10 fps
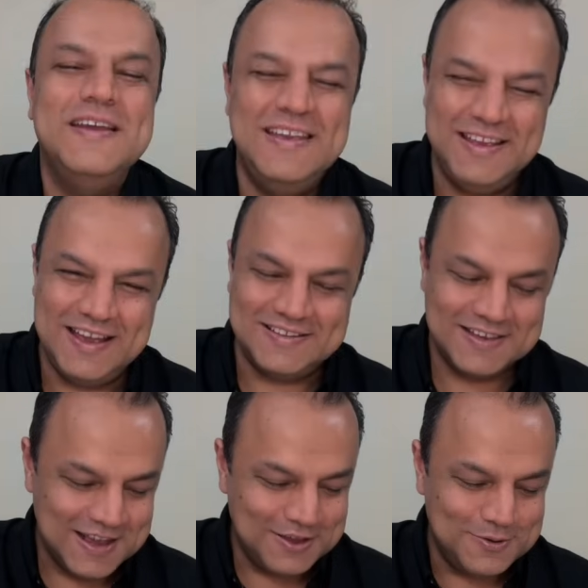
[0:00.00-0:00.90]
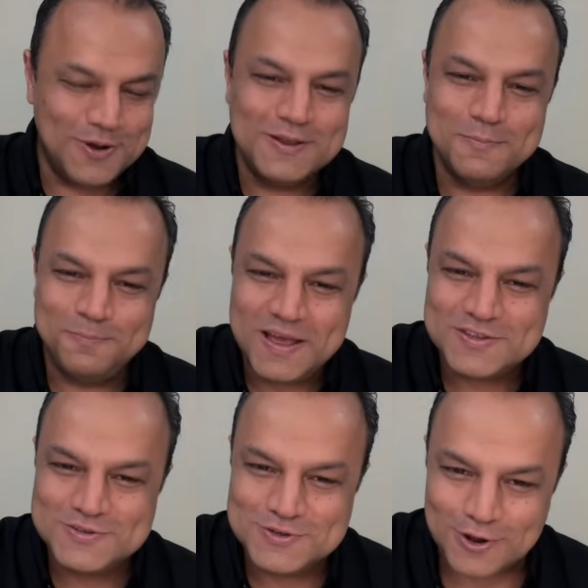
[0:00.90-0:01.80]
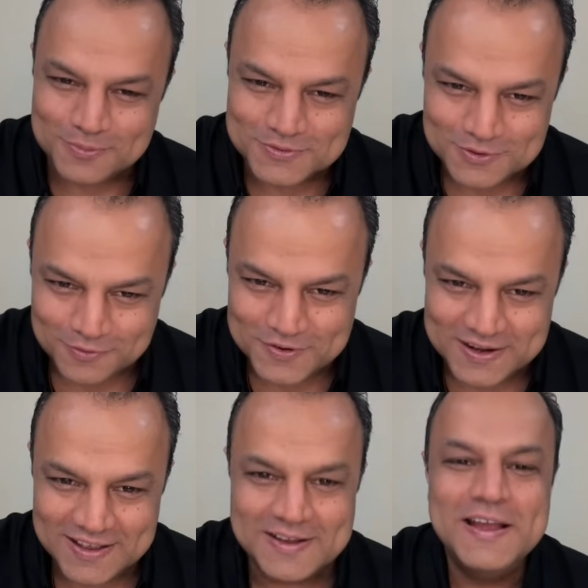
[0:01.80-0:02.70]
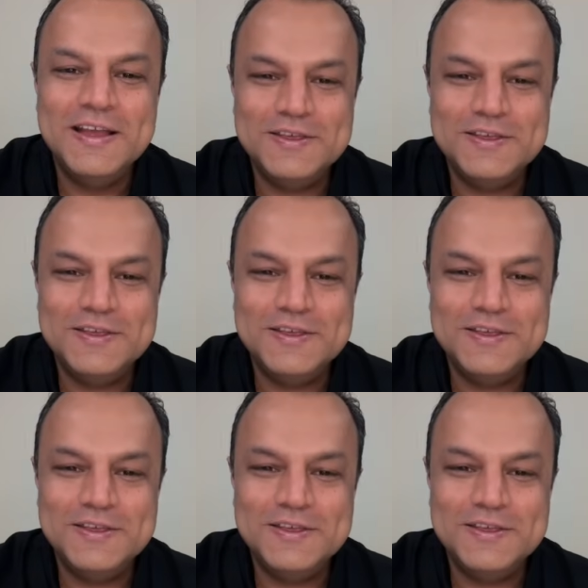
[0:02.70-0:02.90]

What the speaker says: Yes, you are the best jobs of India.